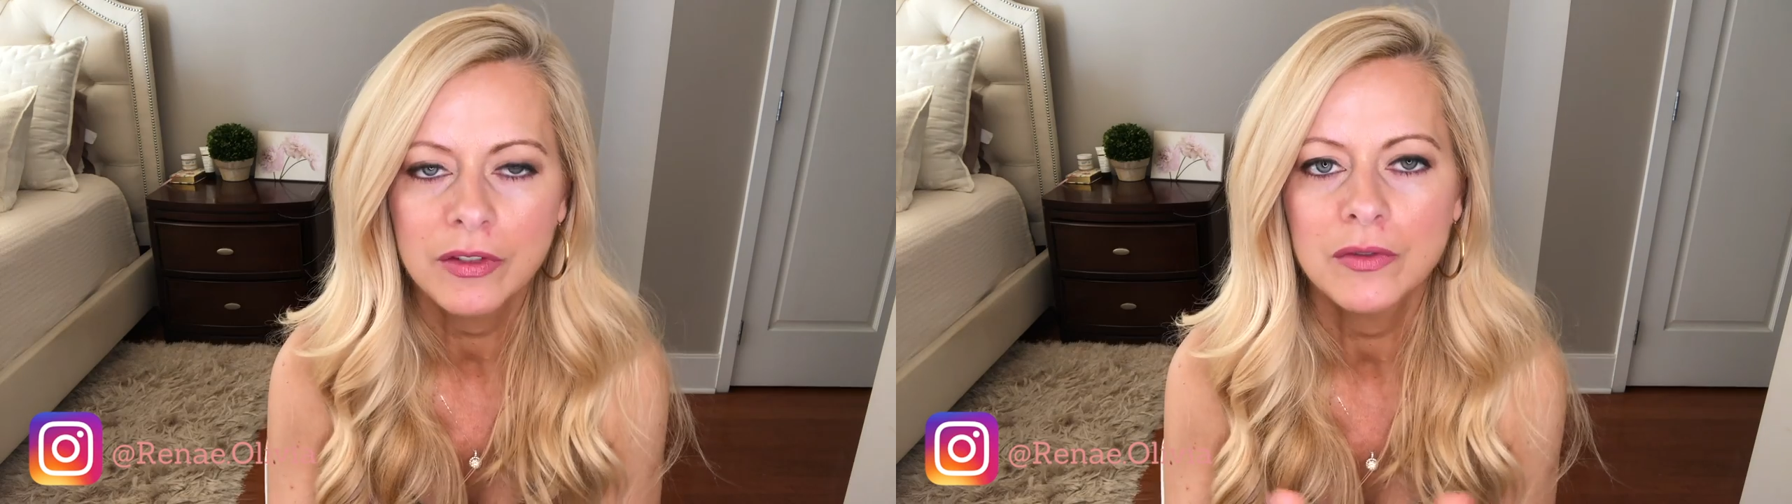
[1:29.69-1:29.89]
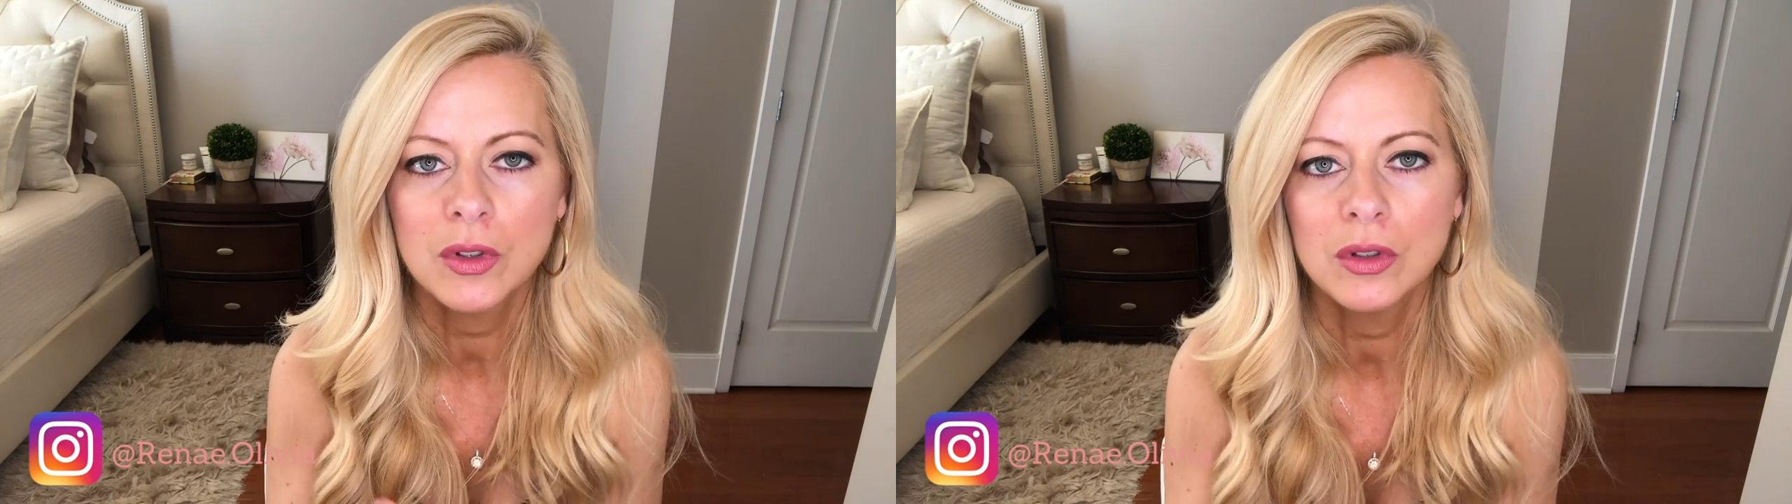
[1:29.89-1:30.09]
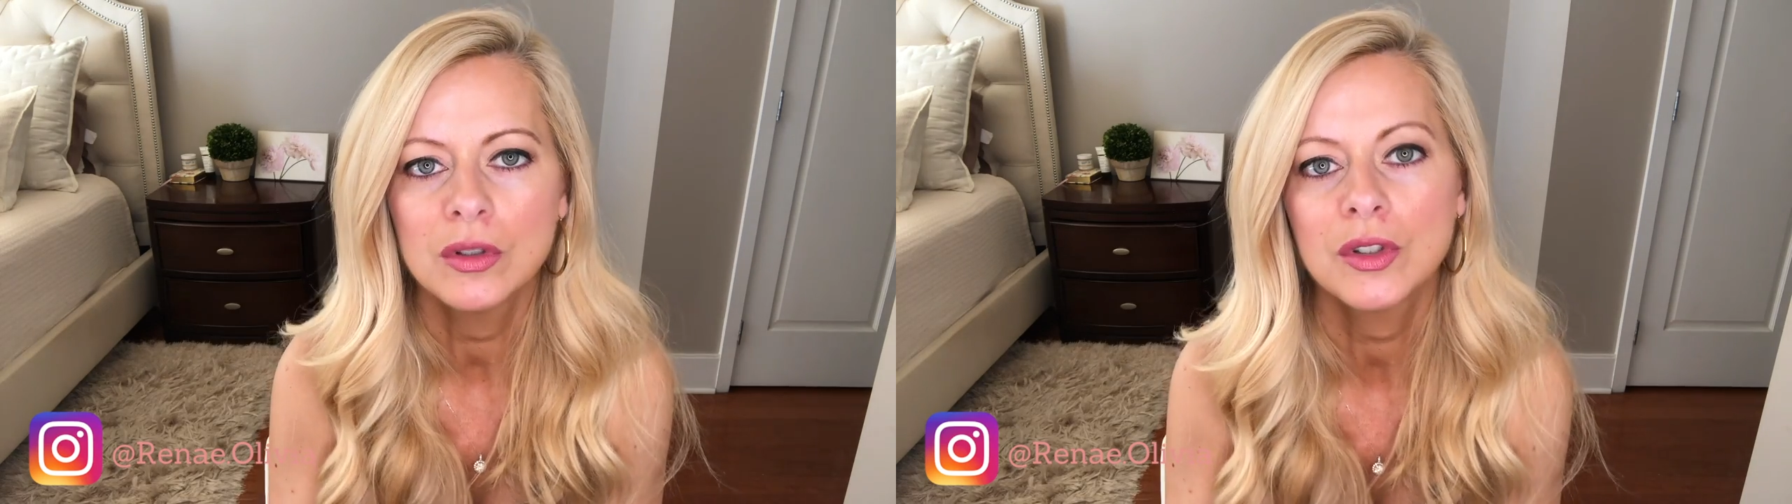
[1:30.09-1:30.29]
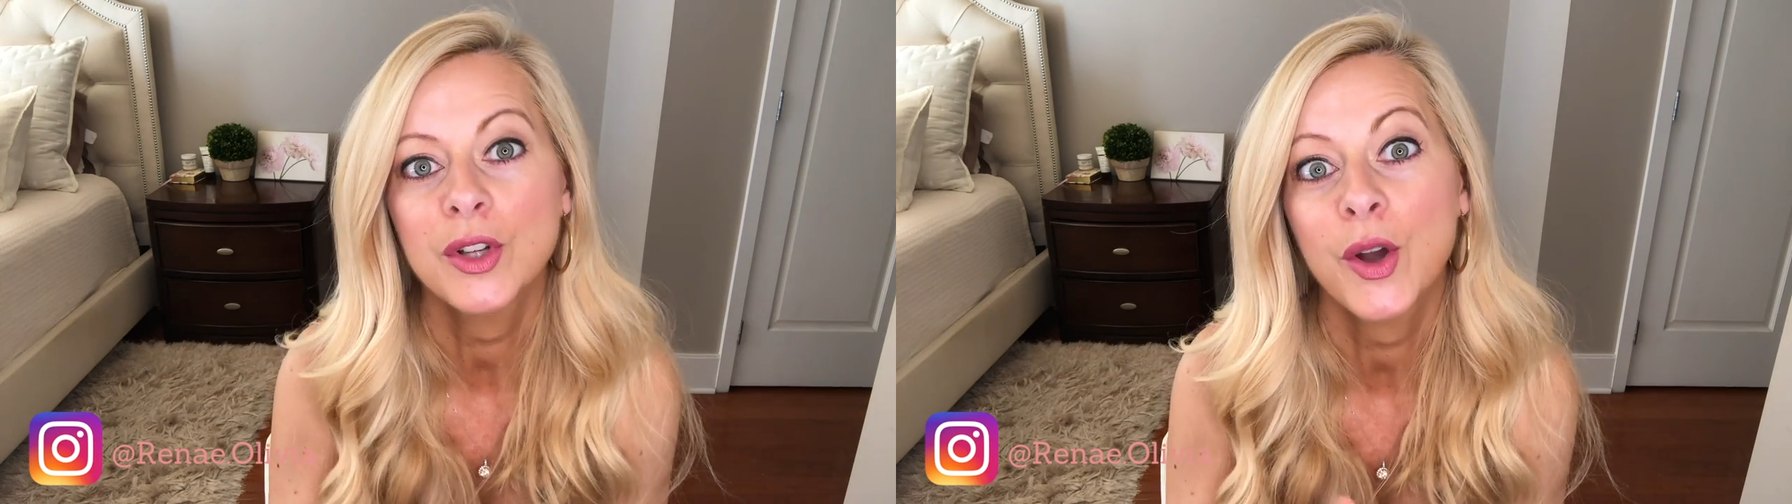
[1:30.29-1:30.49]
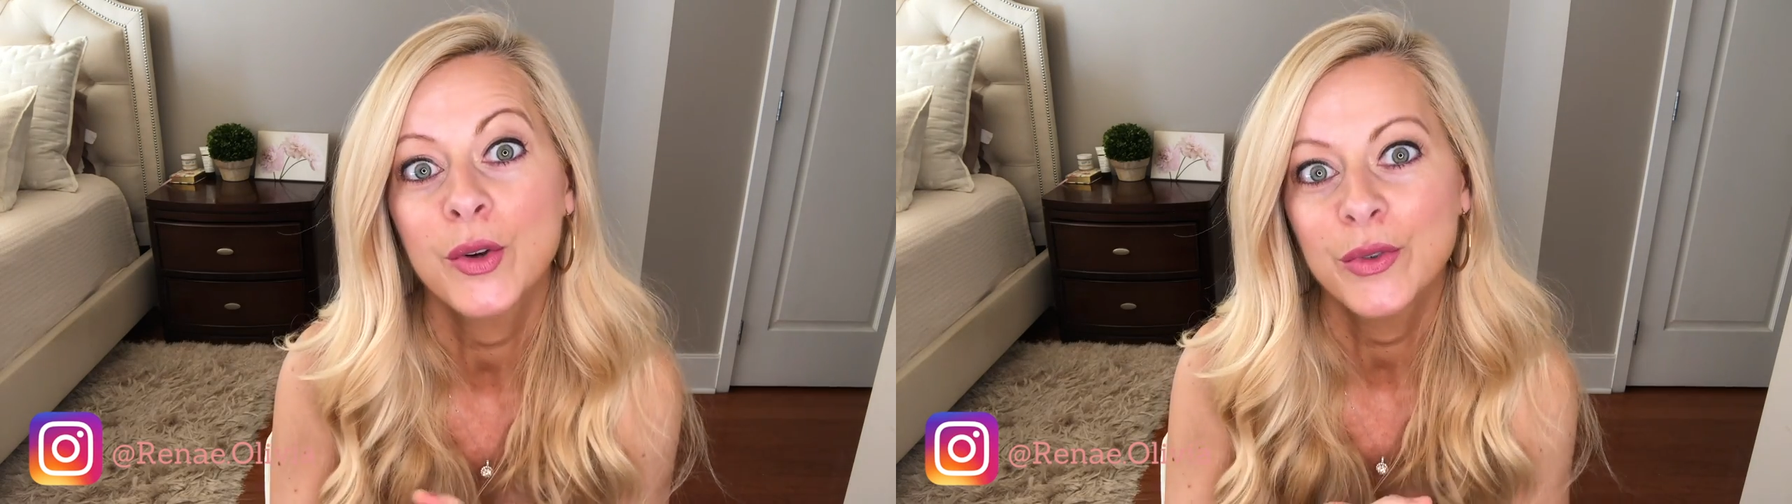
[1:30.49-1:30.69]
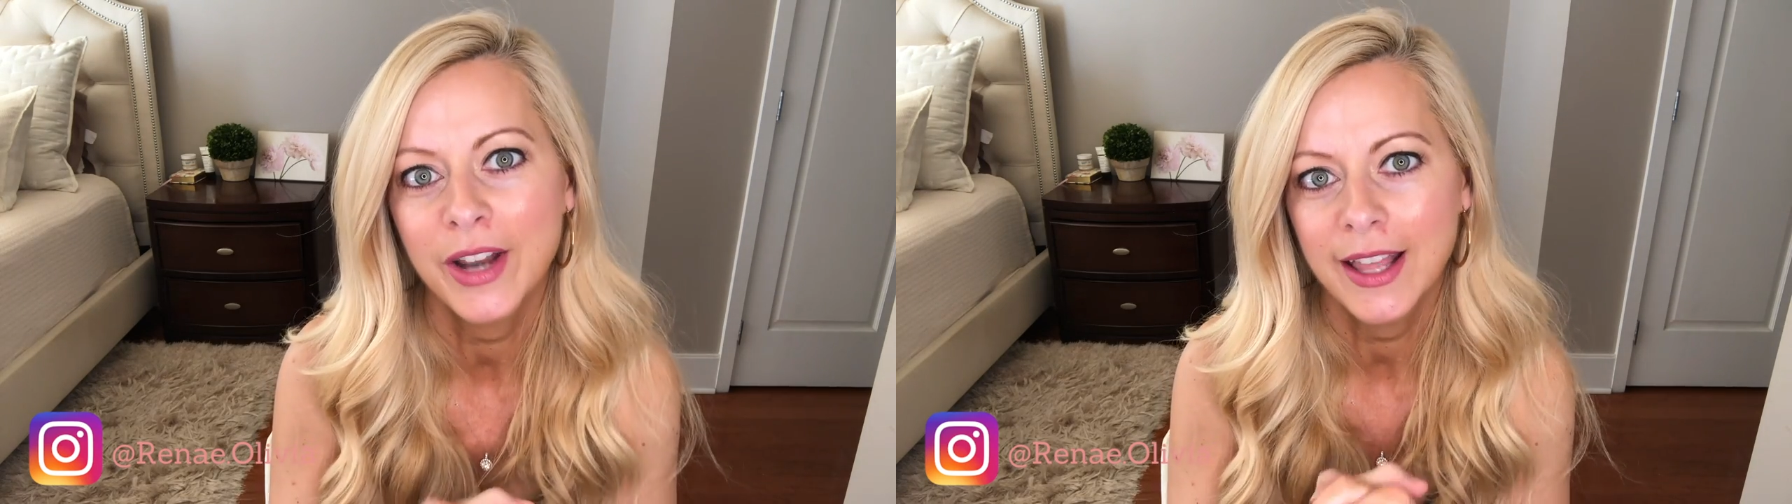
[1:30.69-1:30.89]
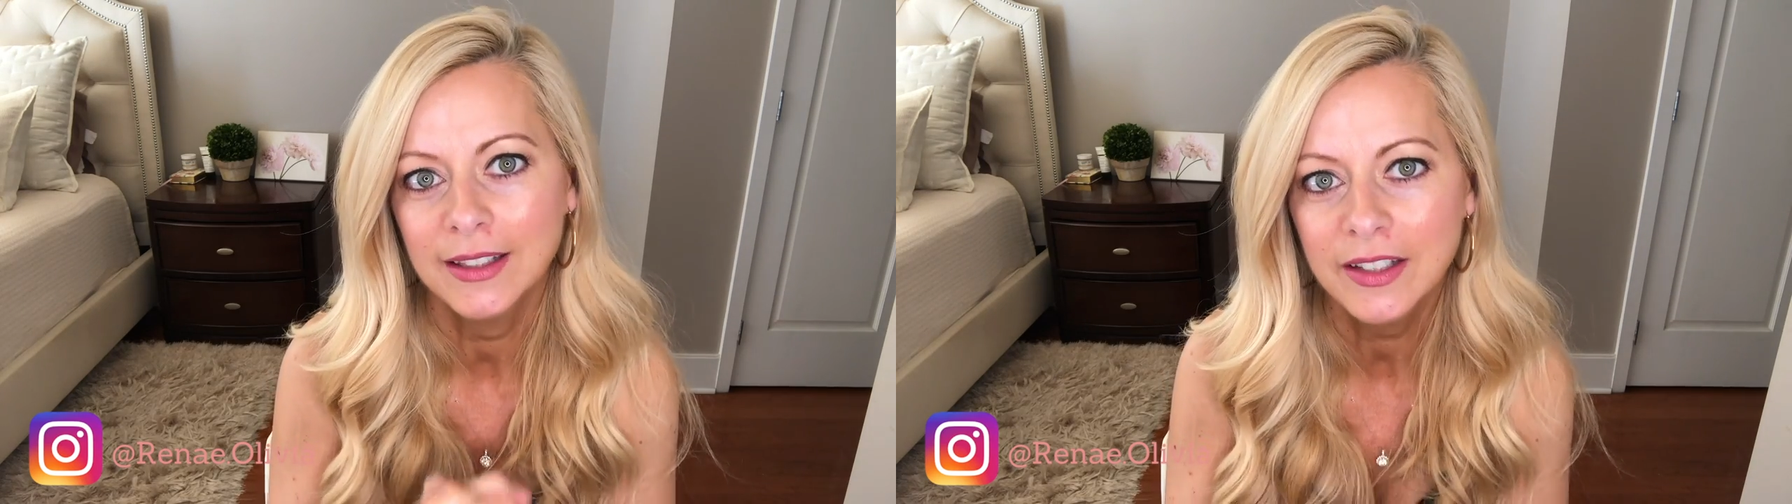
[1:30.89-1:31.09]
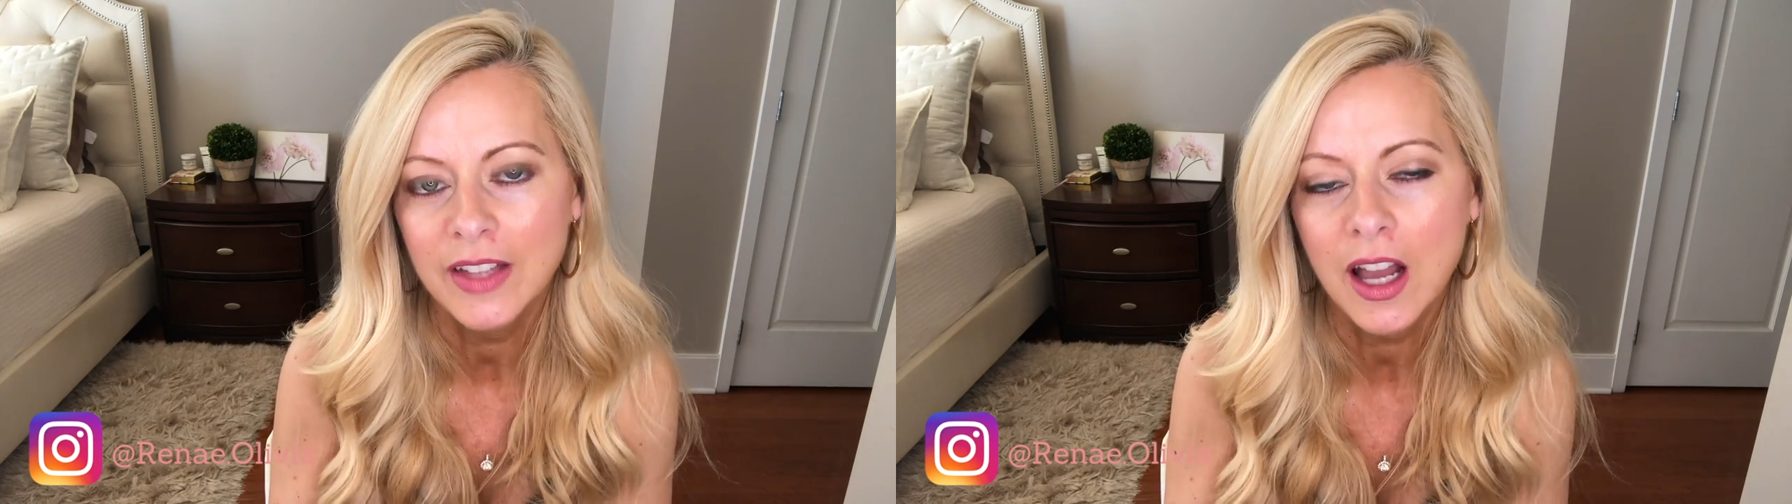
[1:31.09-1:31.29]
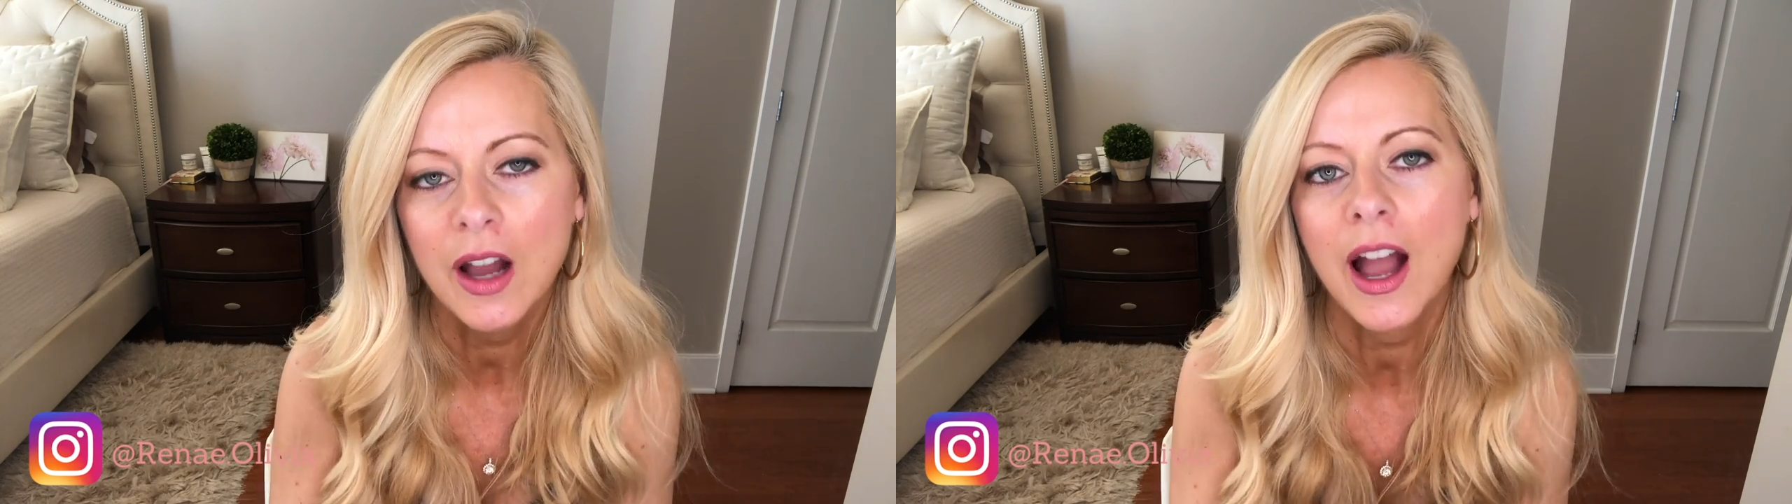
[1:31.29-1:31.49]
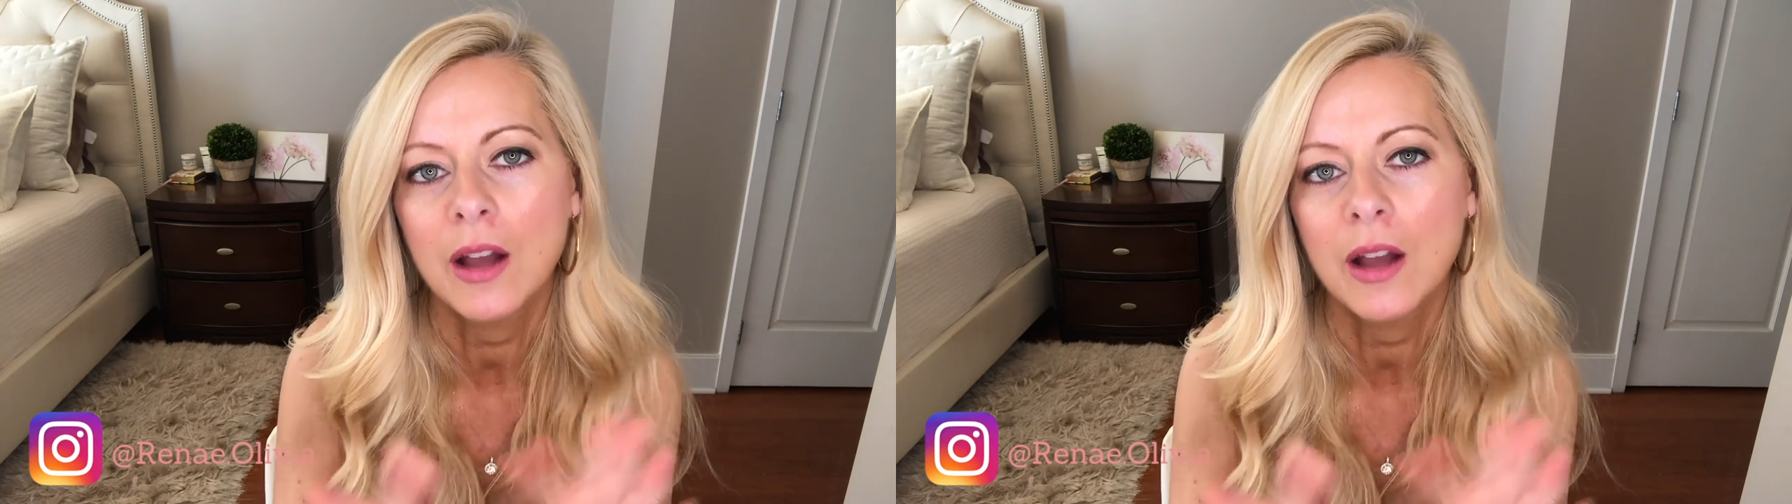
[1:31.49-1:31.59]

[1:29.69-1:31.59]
if you use the code Renae Olivia.